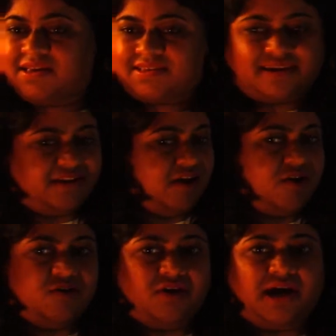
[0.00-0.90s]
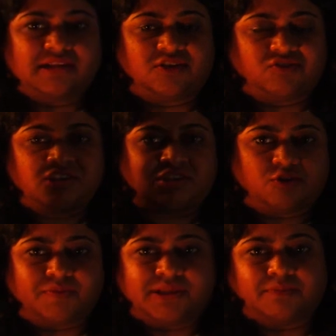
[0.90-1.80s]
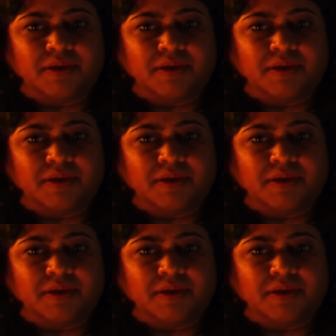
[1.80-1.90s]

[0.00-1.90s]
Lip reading: Said, no, ask your sister to bring the